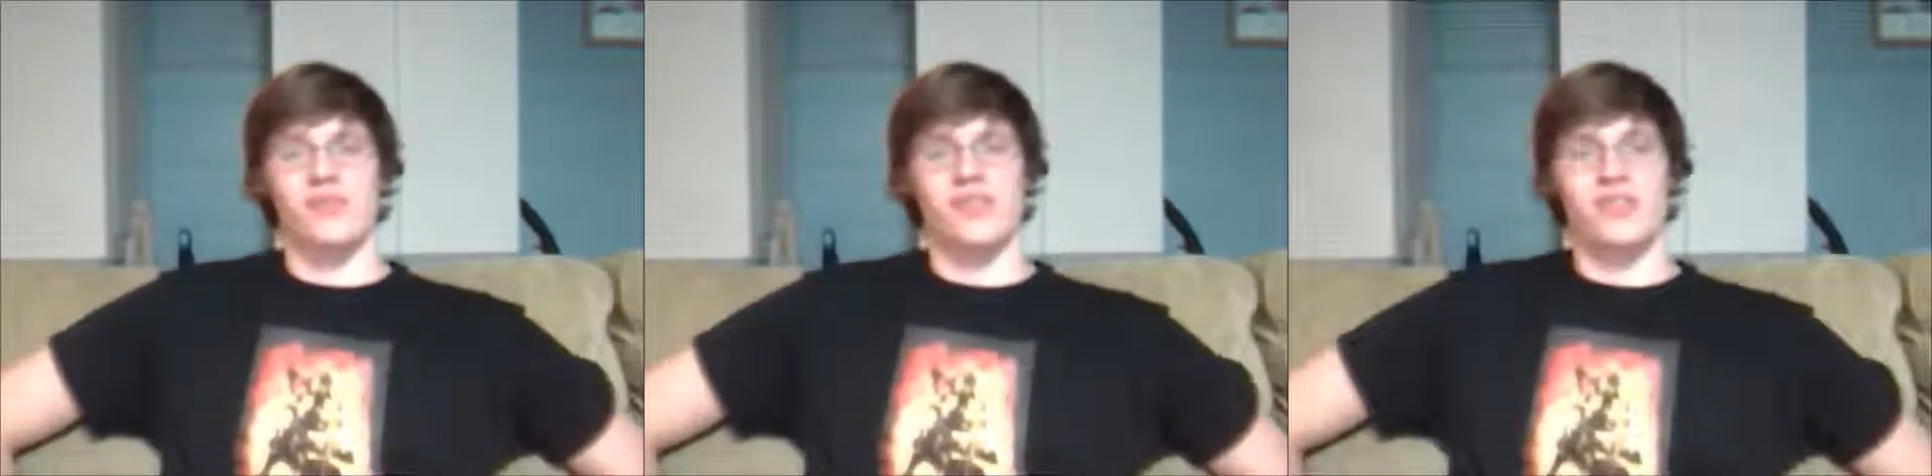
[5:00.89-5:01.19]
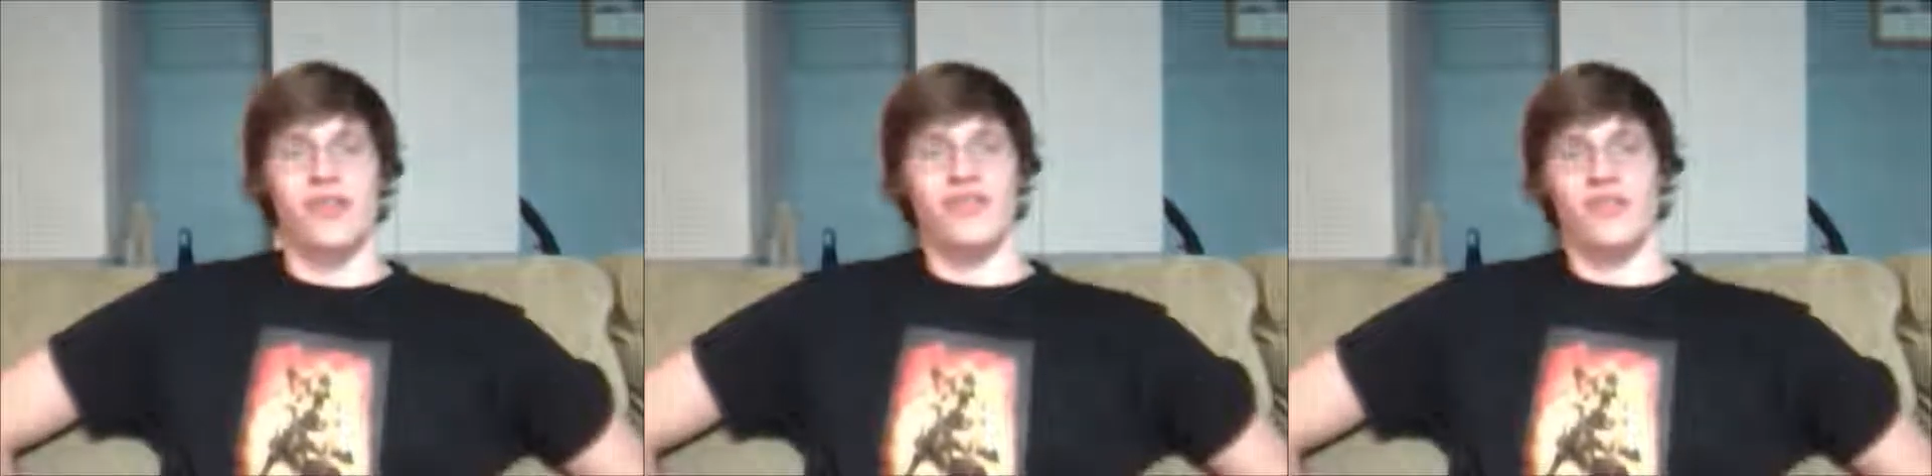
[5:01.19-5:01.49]

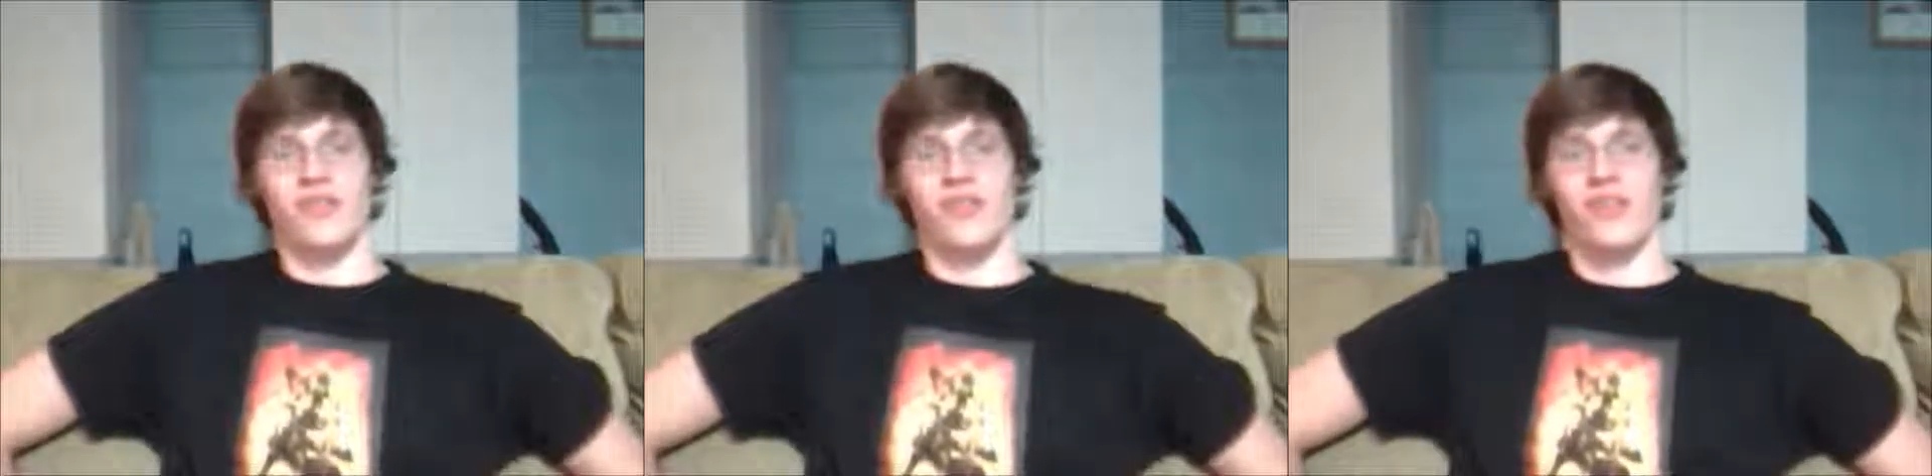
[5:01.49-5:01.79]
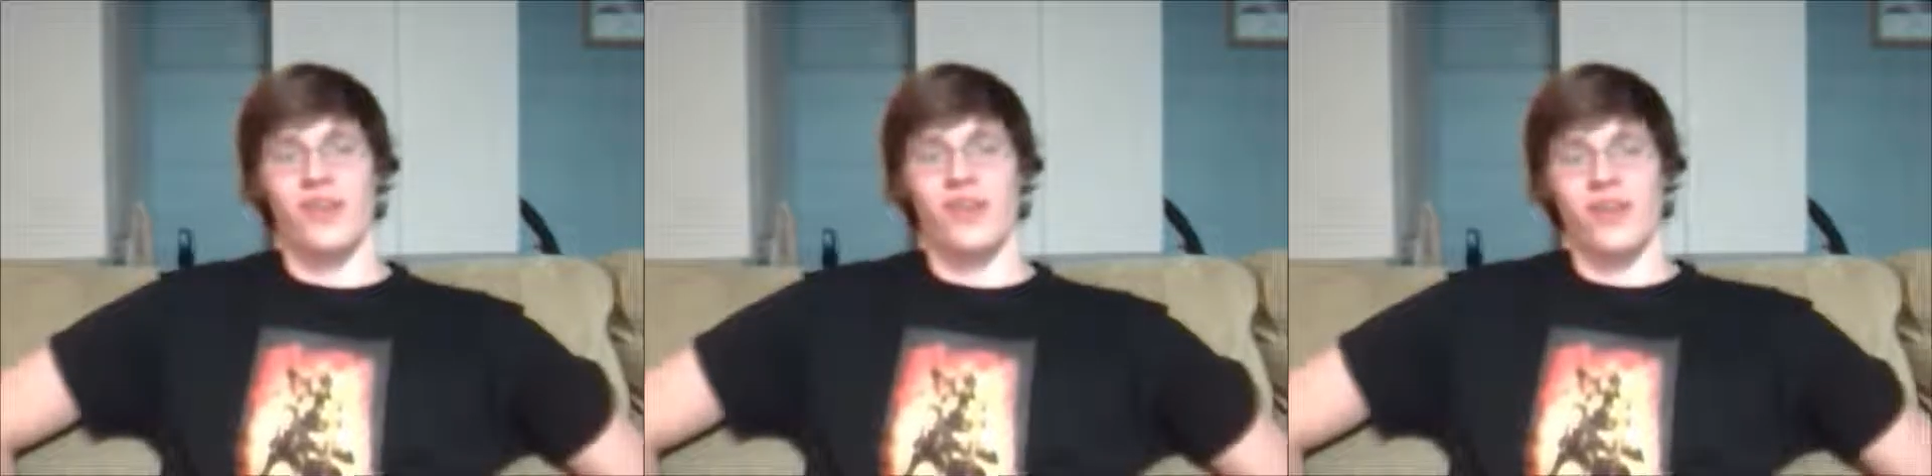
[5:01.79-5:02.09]
stuff in video
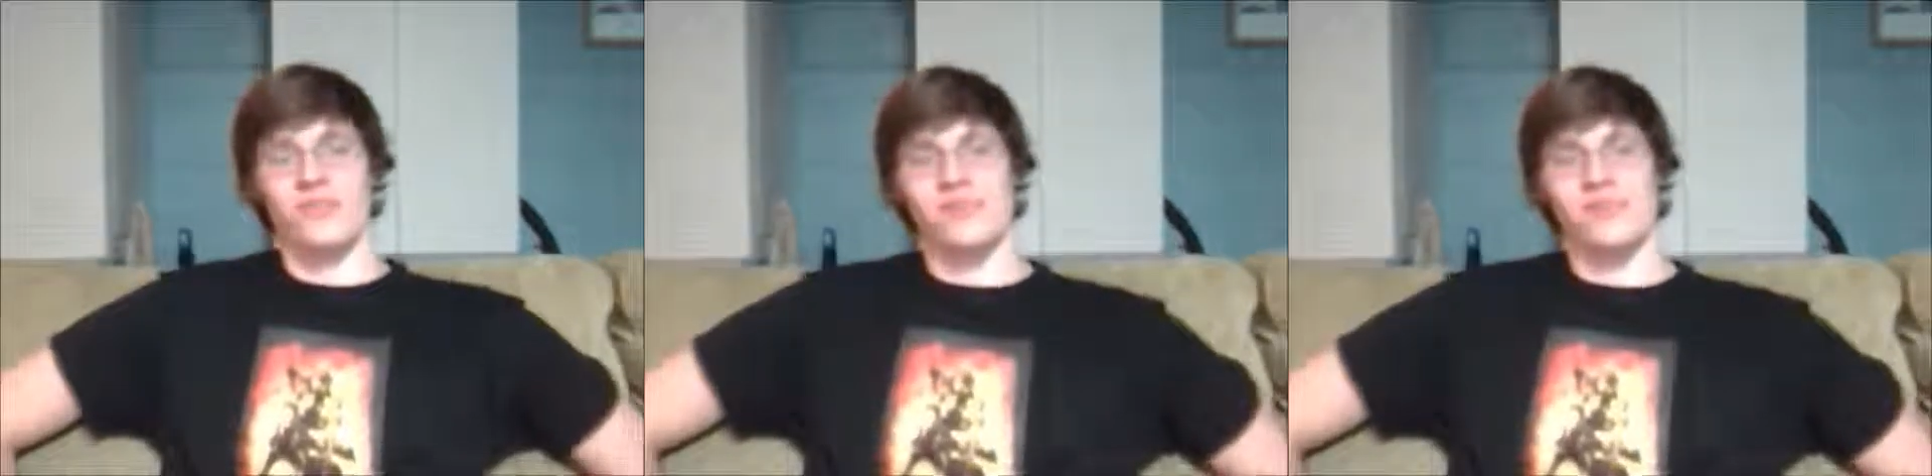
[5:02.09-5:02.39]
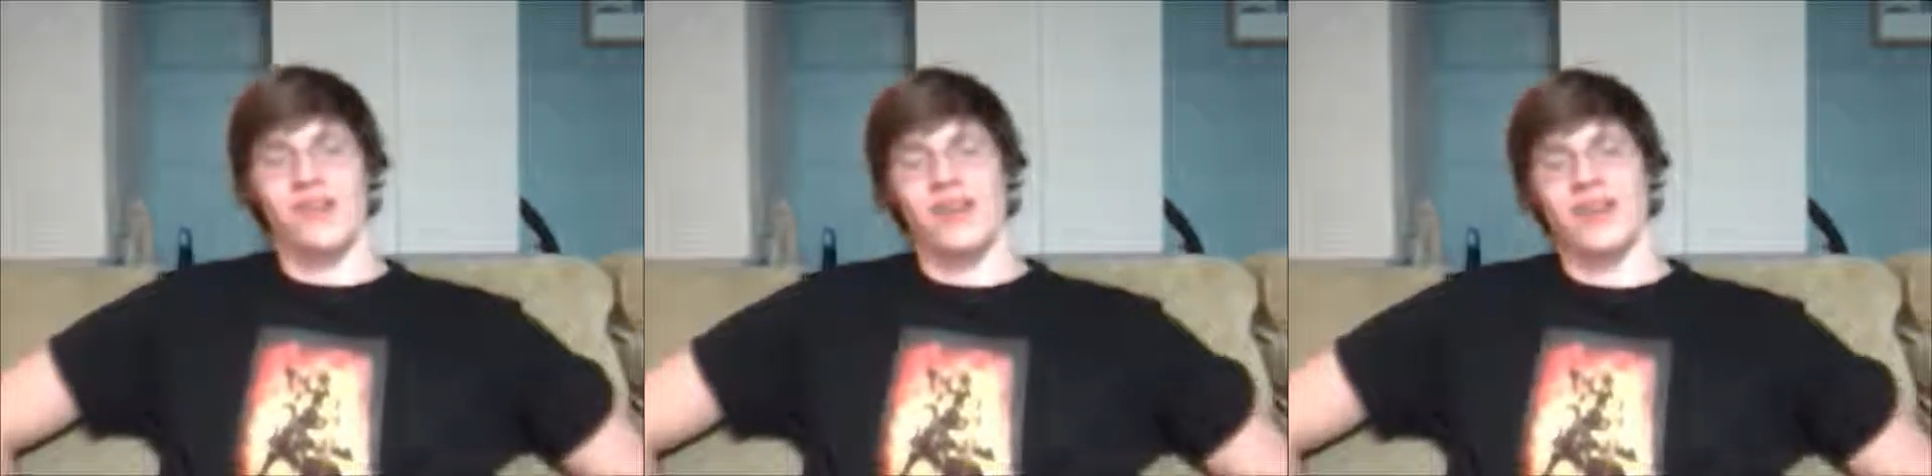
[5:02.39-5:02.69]
games.
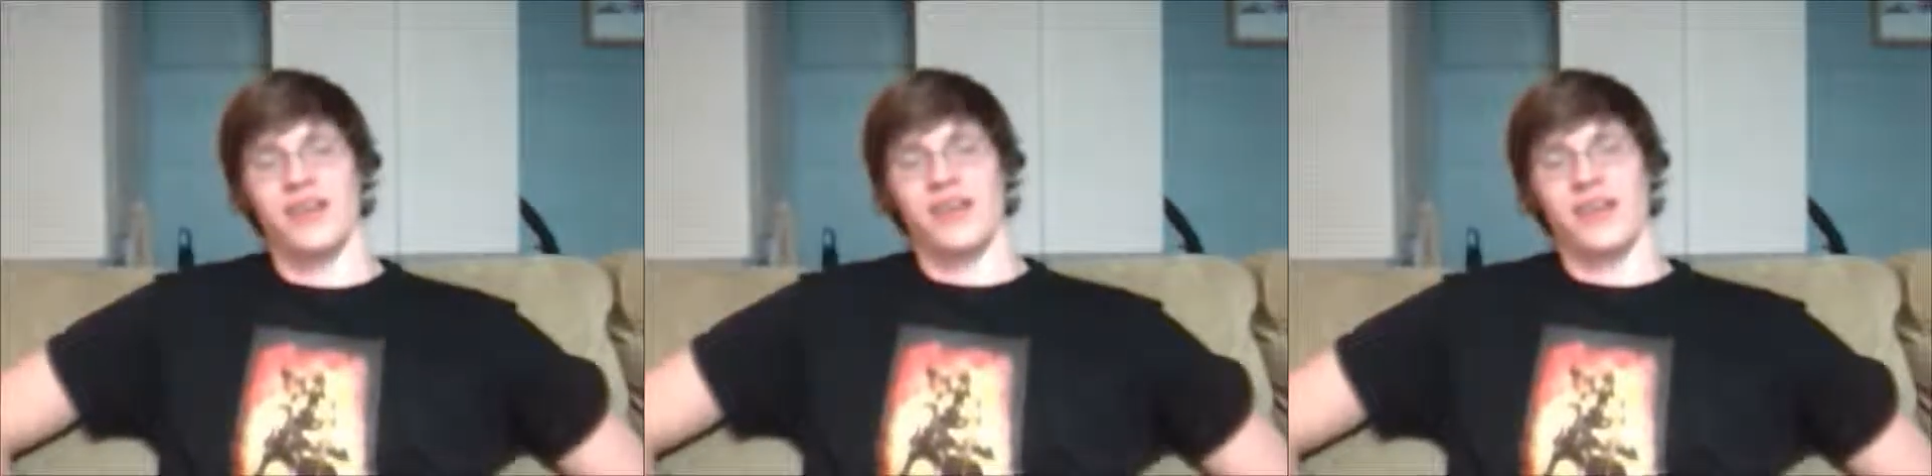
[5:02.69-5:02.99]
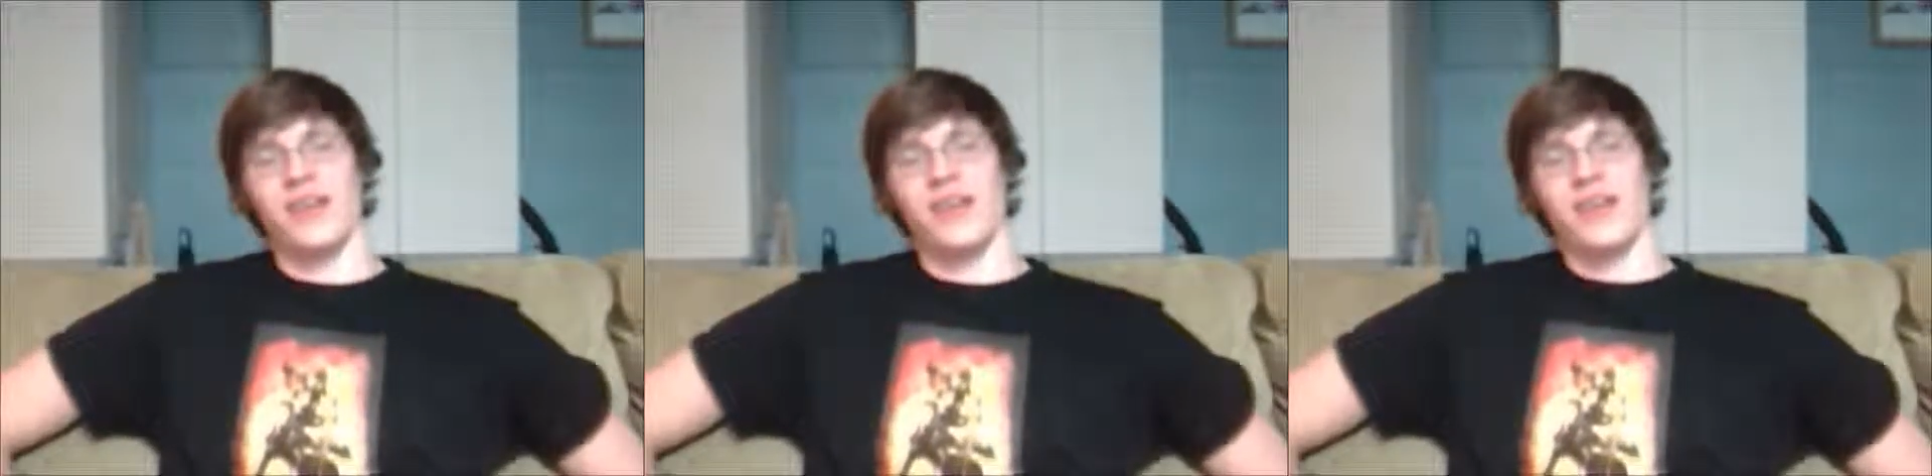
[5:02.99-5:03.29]

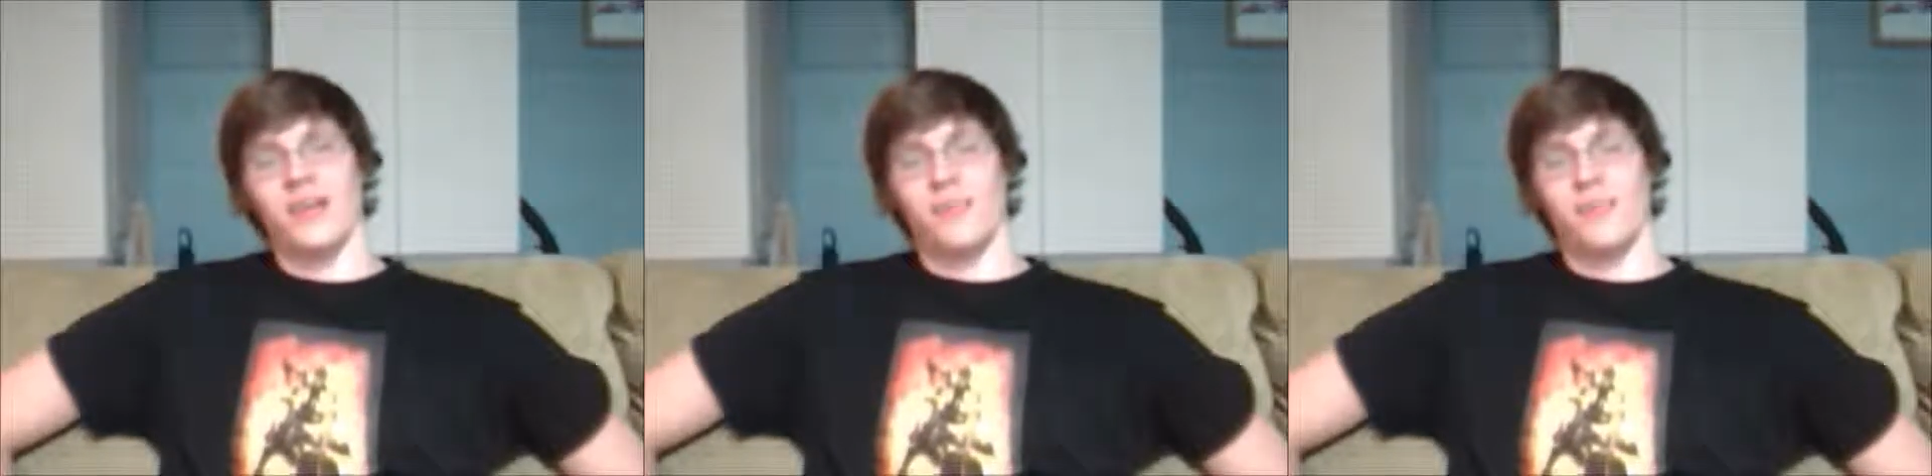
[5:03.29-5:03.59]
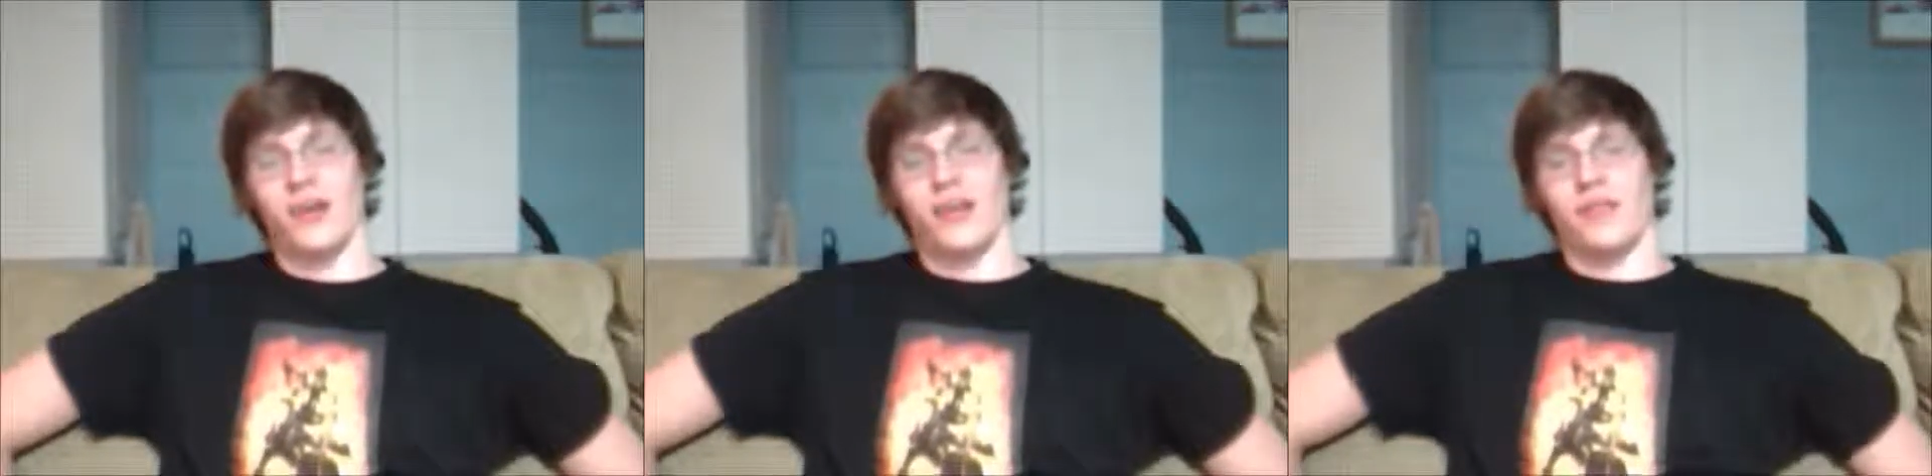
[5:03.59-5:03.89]
But